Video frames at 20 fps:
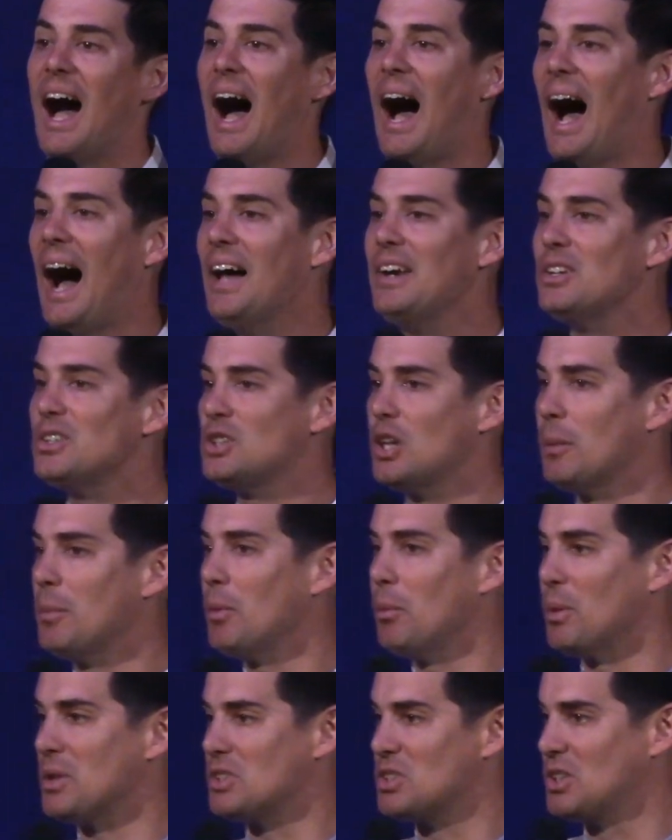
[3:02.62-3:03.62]
I
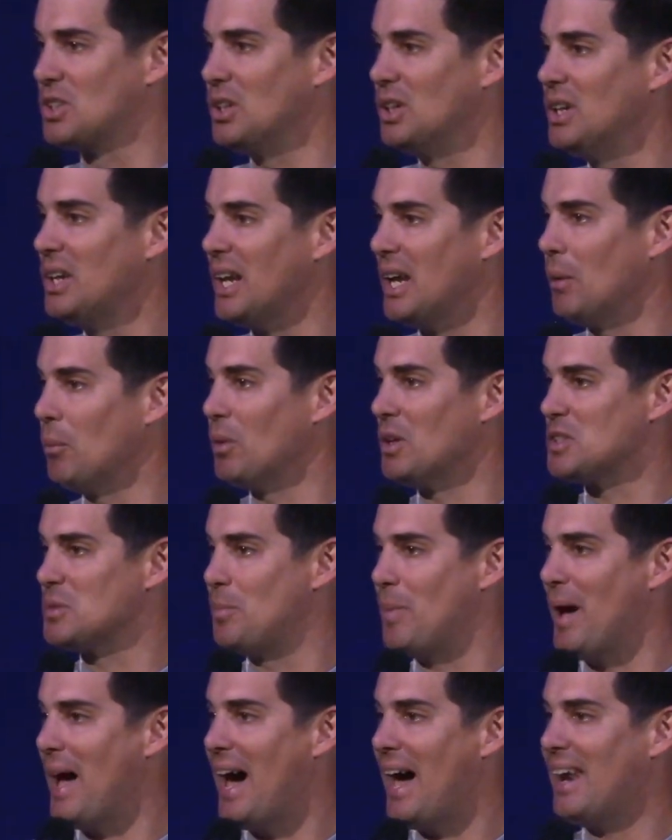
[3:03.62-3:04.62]
determine what's good and what's
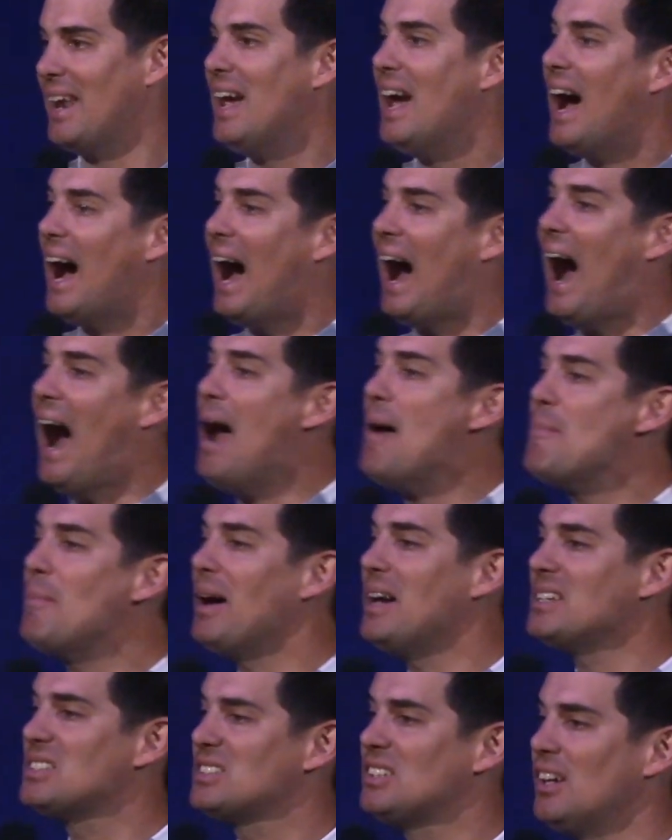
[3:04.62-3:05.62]
bad. I
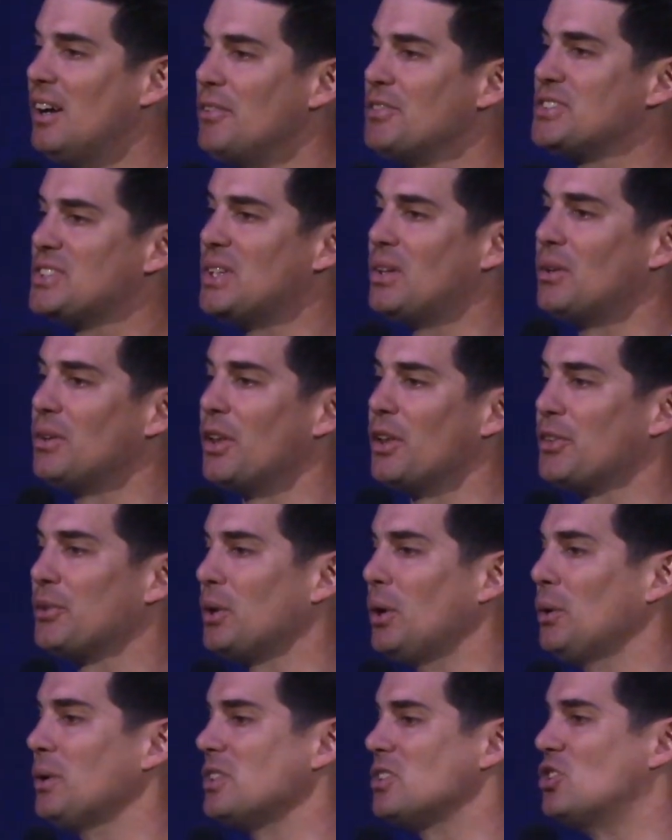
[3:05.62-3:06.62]
myself sit on the
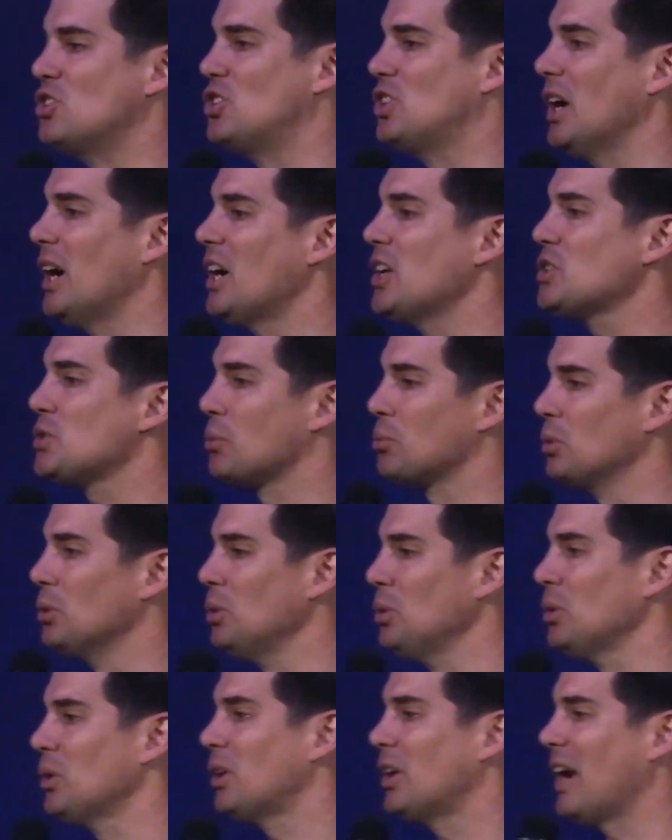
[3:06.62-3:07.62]
throne as judge,
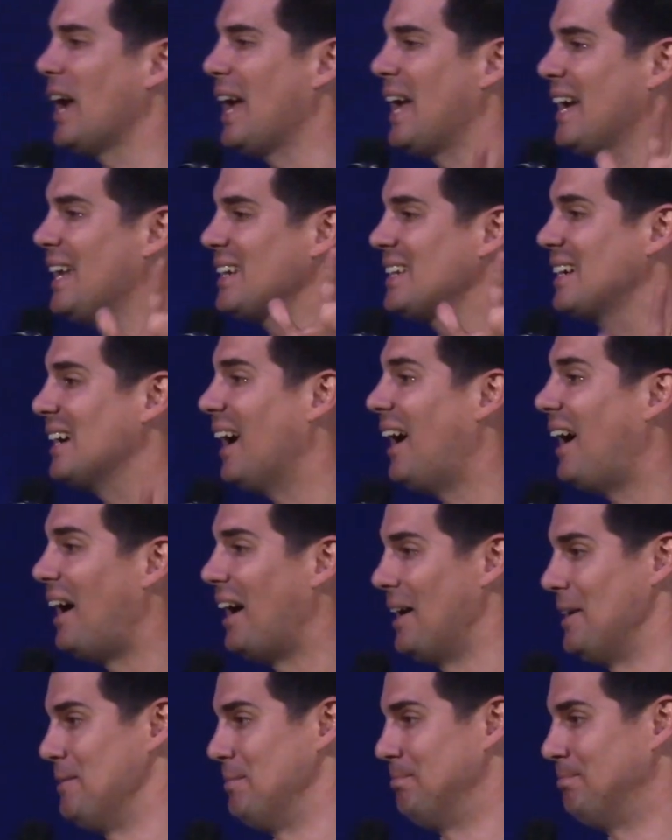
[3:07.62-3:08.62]
ruler, and
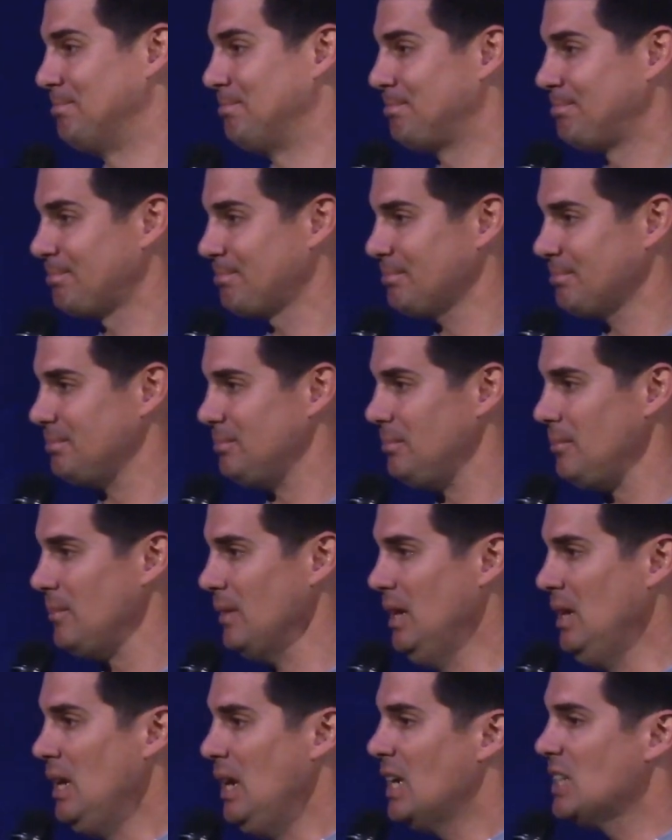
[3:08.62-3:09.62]
God.
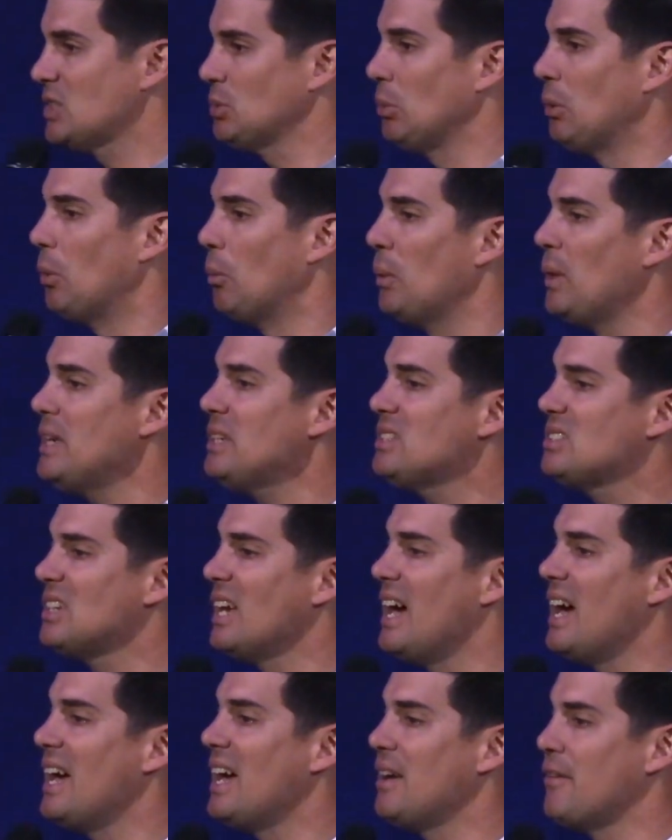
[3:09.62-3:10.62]
And so when we
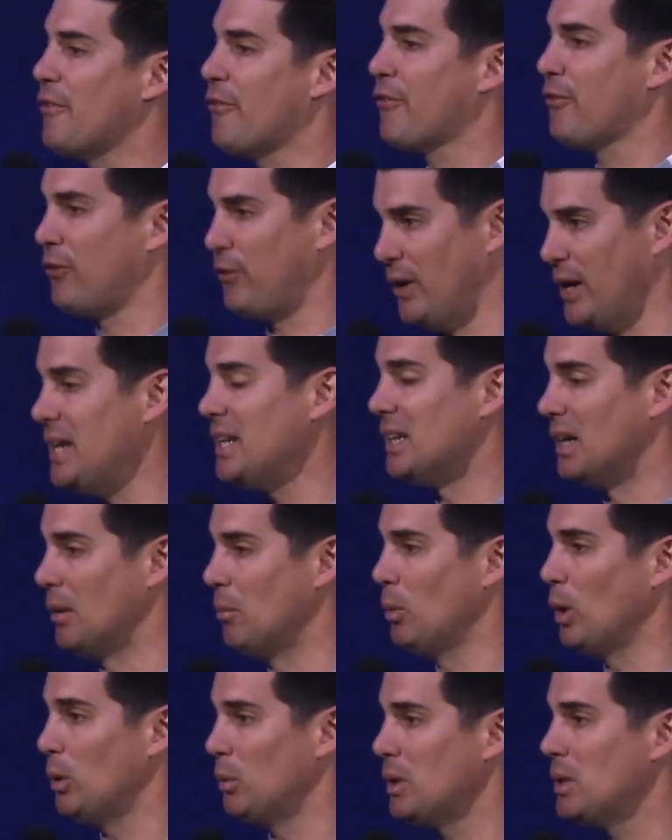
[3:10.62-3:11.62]
say freedom,
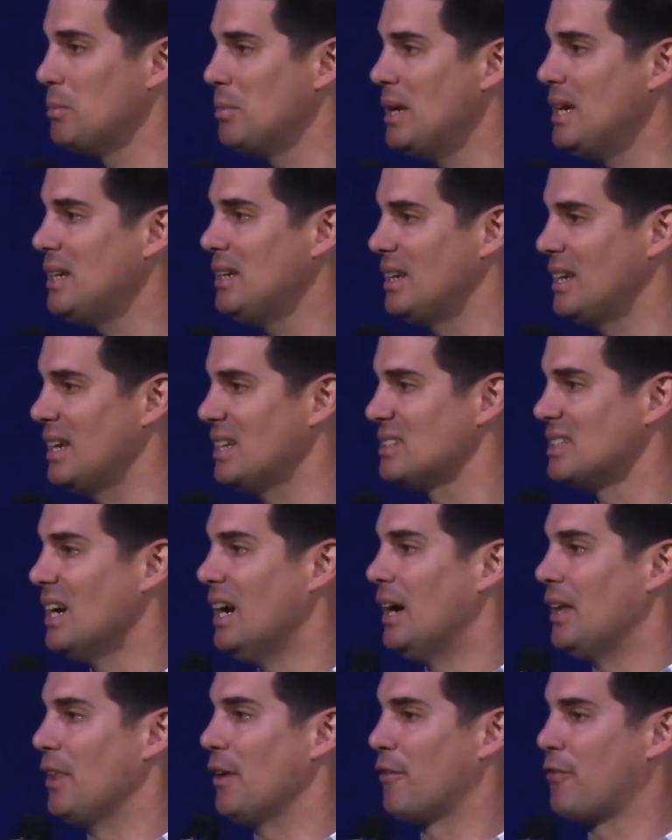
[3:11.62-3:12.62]
what we mean is
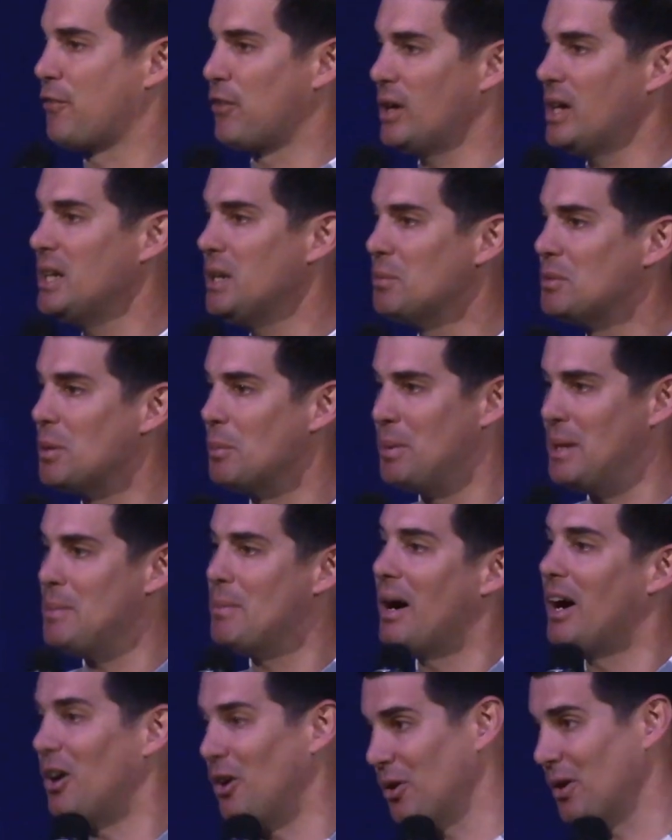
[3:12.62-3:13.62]
the freedom to be
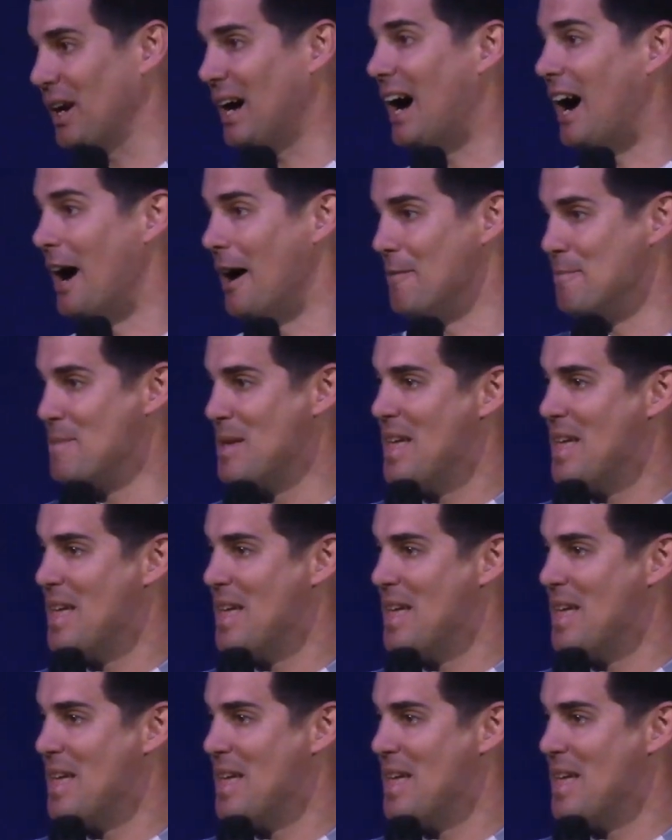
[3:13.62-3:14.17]
my own God.